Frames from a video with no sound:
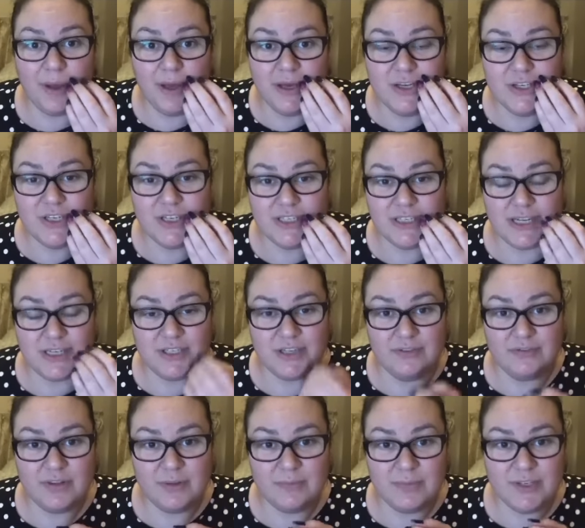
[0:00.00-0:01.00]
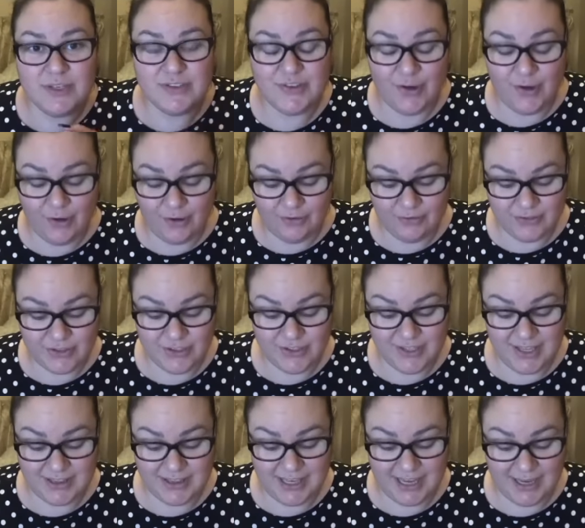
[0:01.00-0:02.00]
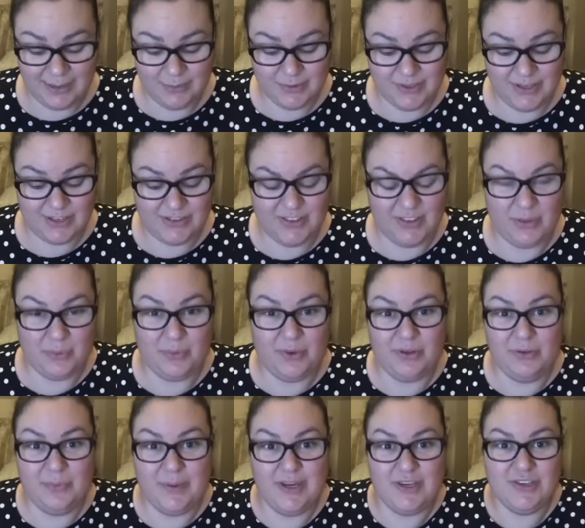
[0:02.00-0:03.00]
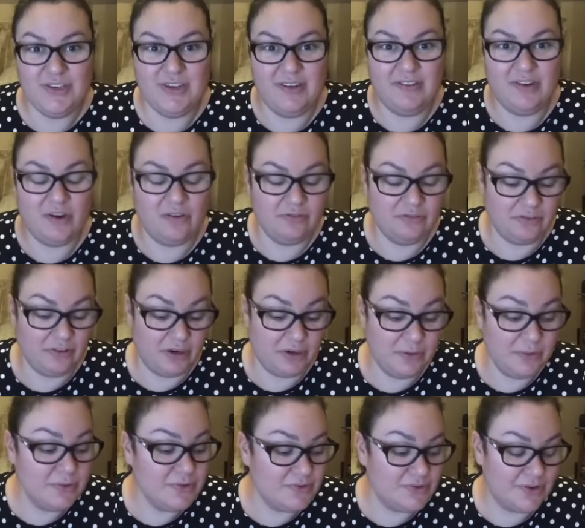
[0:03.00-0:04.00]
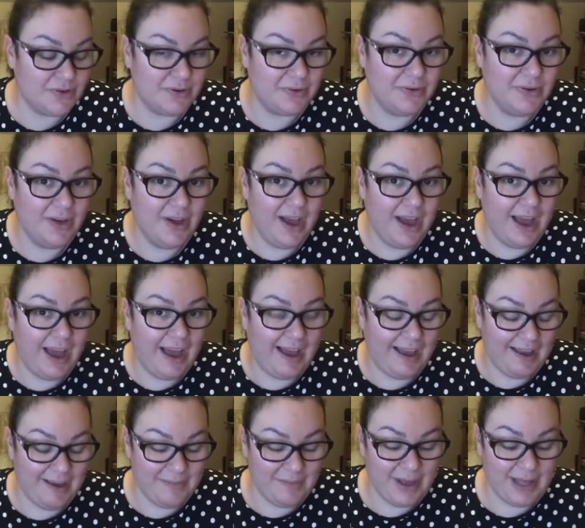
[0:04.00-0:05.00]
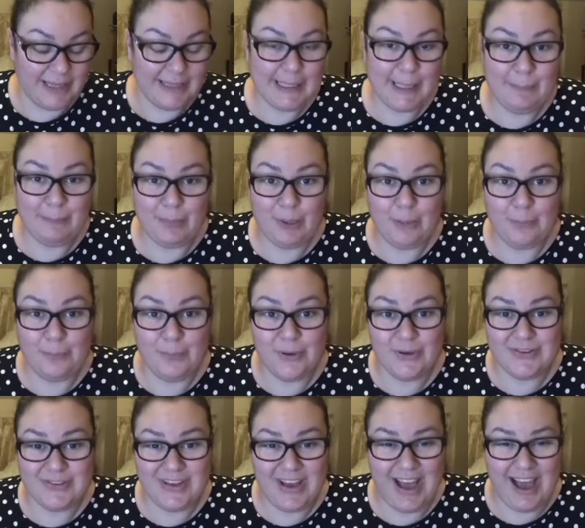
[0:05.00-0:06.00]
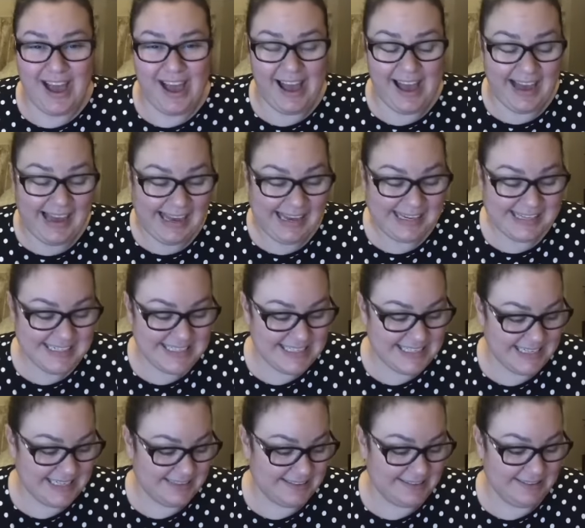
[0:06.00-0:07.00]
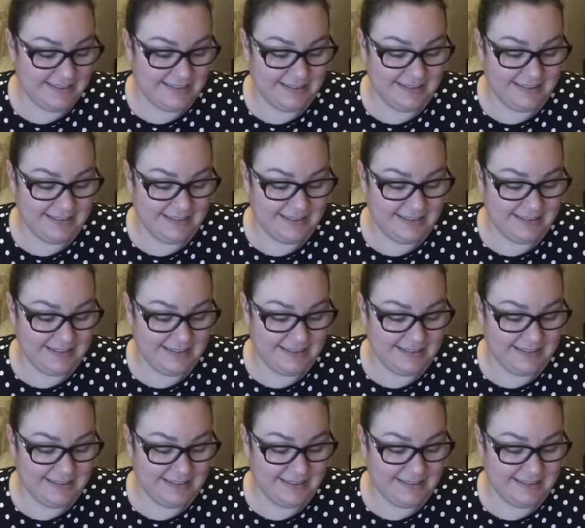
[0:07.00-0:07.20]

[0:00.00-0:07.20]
She's had to have them dissolved. She said that it was actually the worst pain she'd ever gone through. So lip plumpers are ideal.